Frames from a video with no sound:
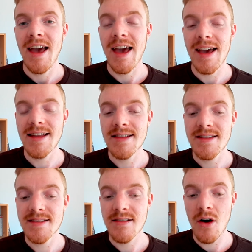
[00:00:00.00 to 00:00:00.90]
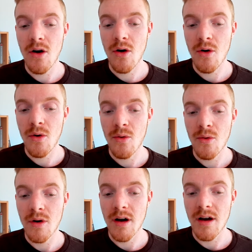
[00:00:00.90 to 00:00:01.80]
And
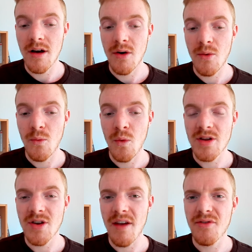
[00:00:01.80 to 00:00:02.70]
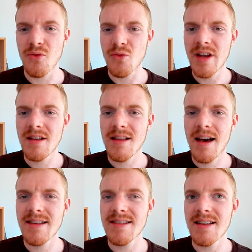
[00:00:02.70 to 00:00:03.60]
so, what you have to
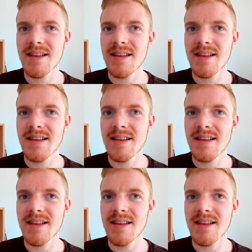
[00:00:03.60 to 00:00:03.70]
realize